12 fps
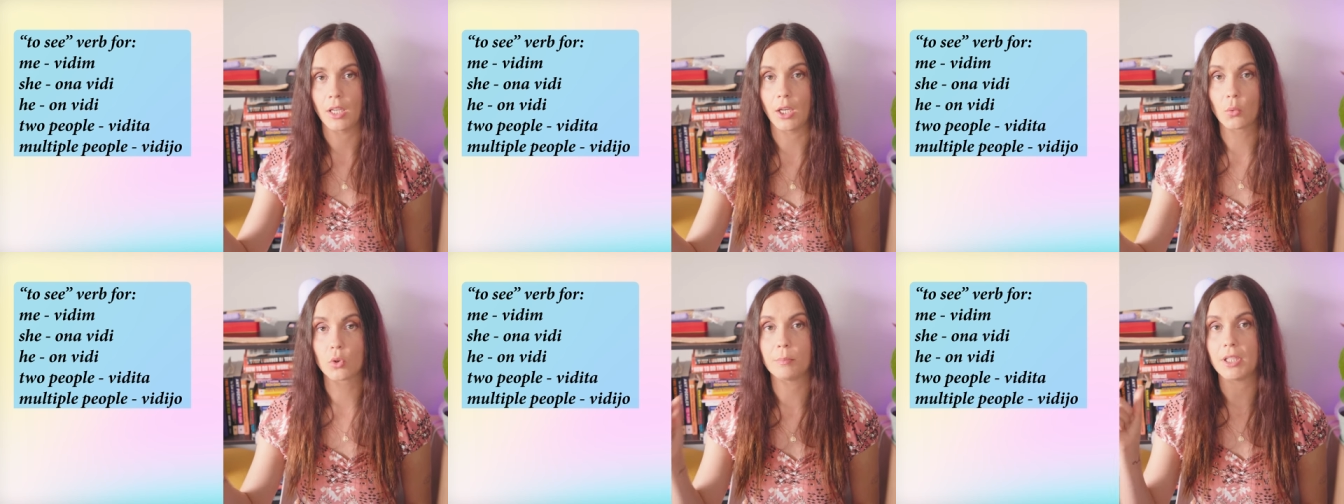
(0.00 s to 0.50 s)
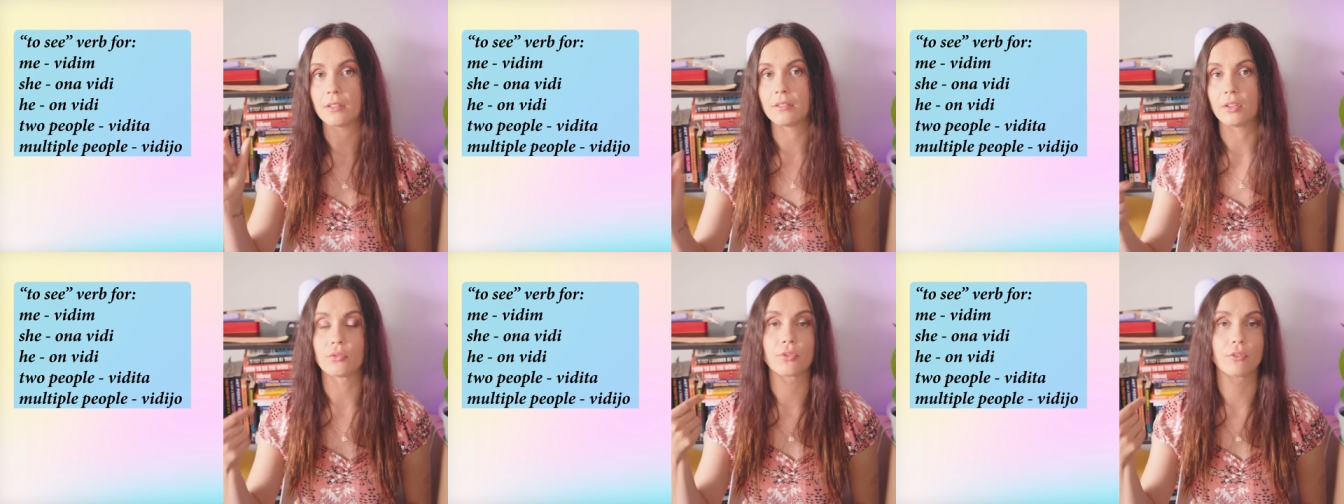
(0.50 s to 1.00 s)
It would be a
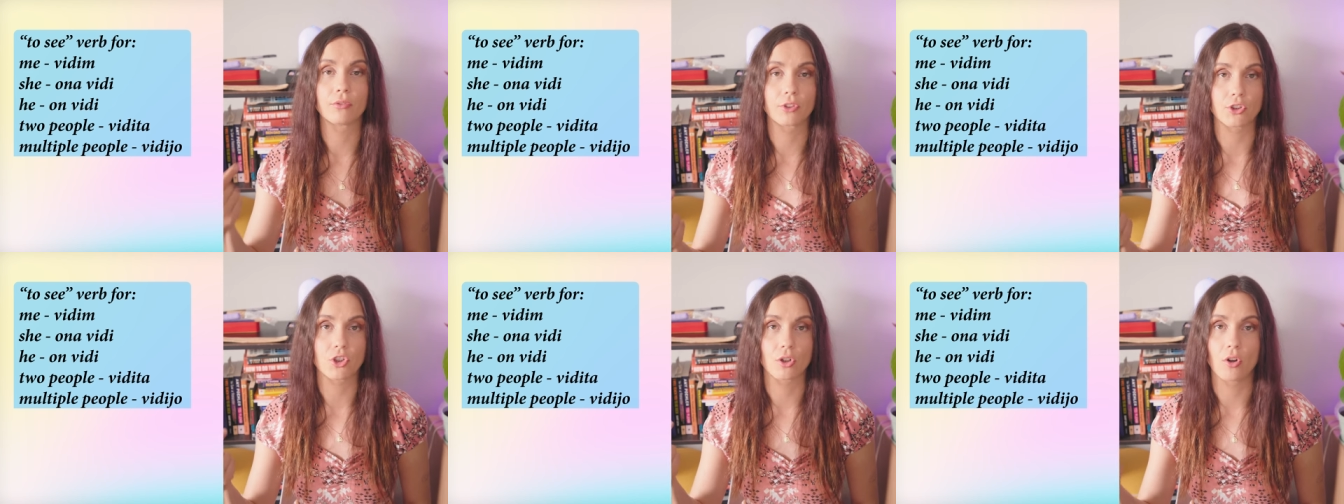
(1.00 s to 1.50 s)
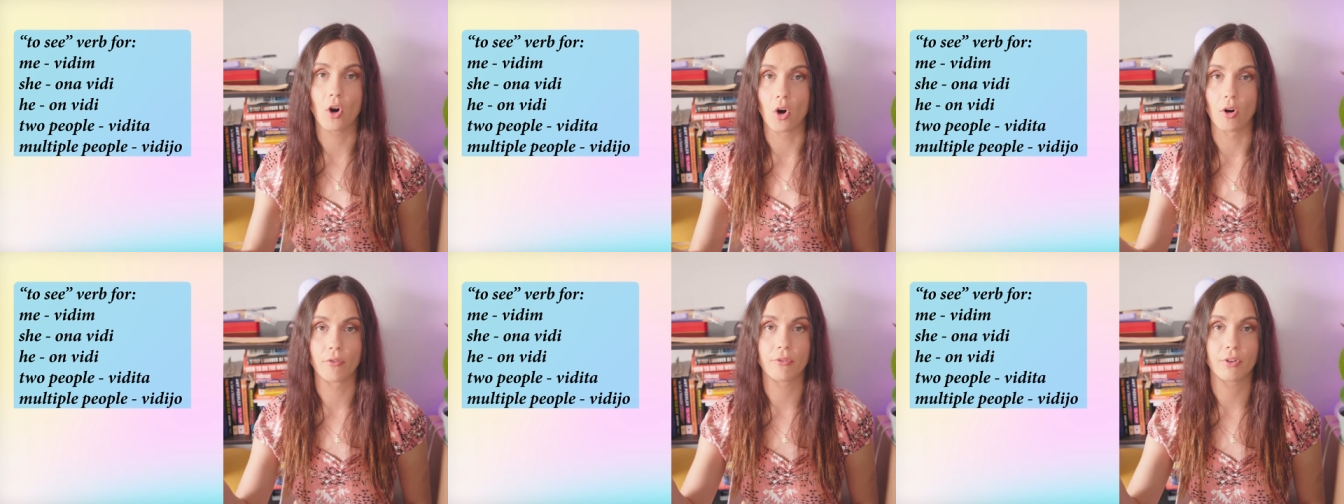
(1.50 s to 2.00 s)
different version
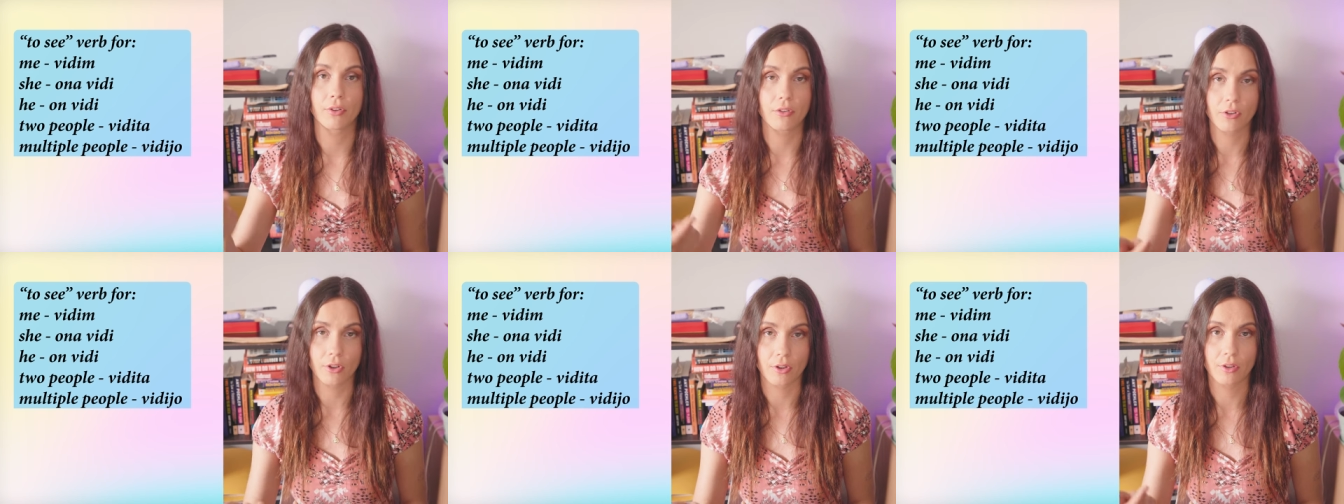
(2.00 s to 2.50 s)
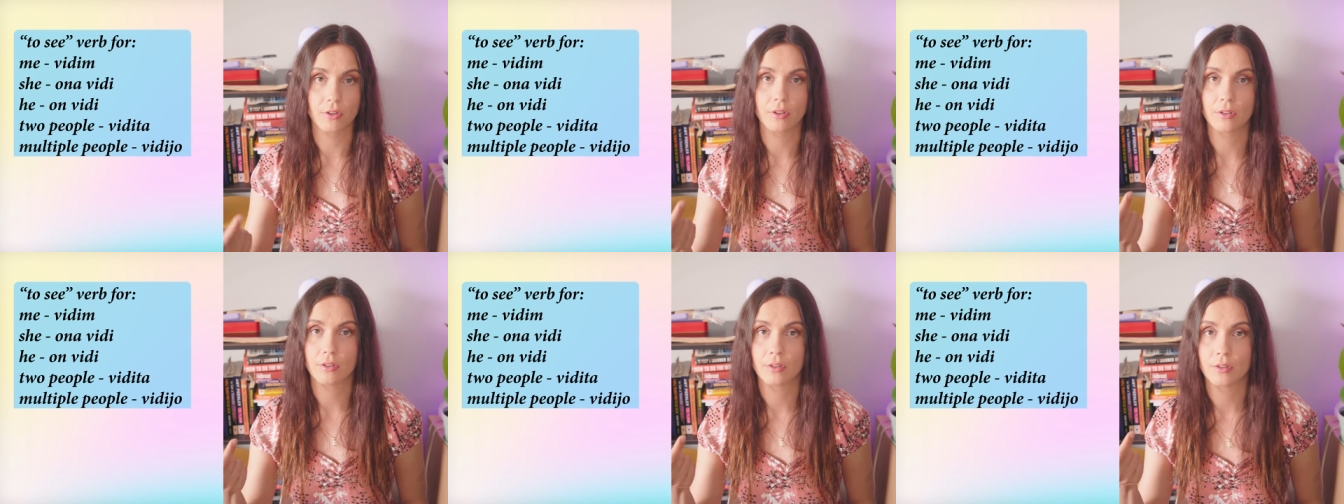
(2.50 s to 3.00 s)
of the
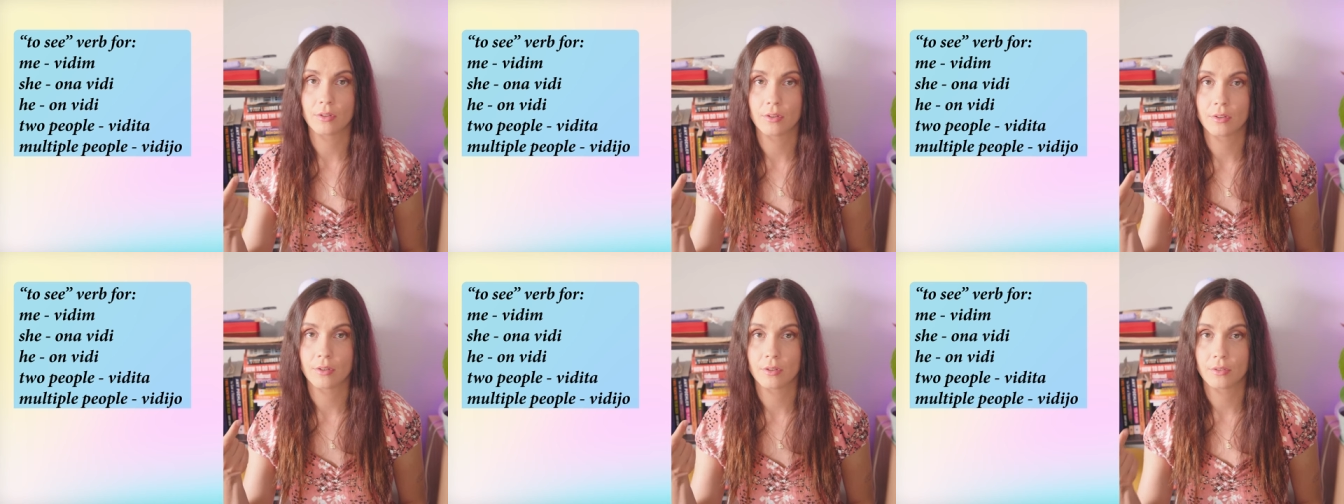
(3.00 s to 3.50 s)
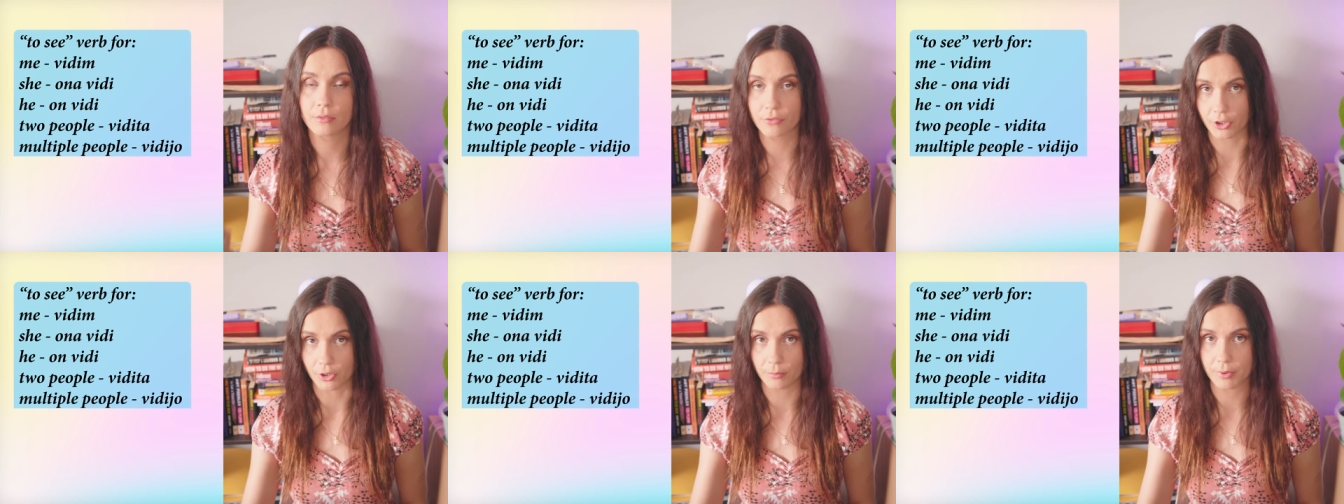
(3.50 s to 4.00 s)

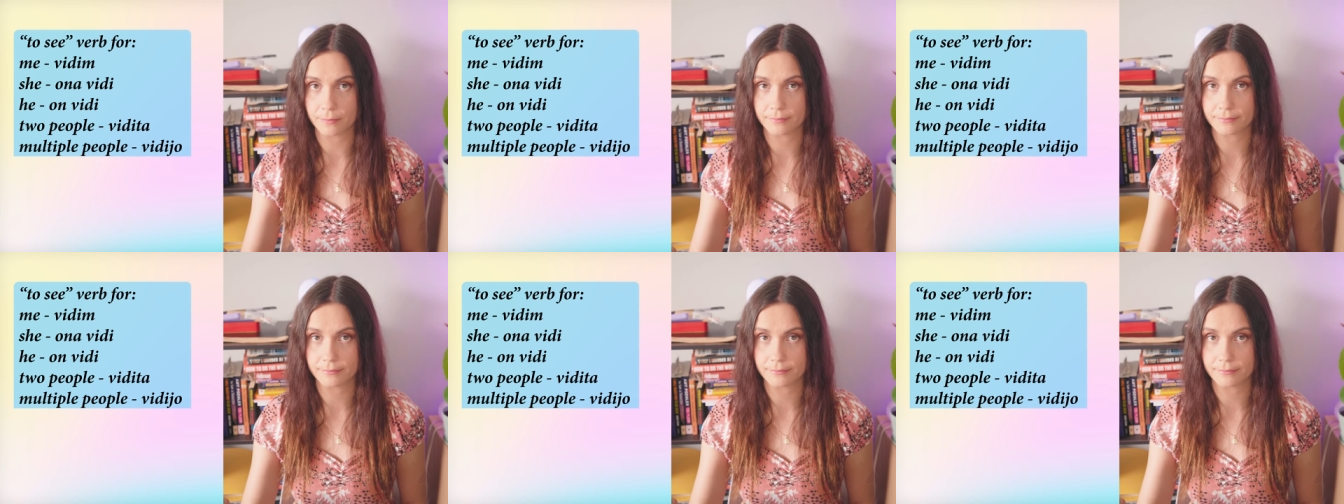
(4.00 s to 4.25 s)
verb.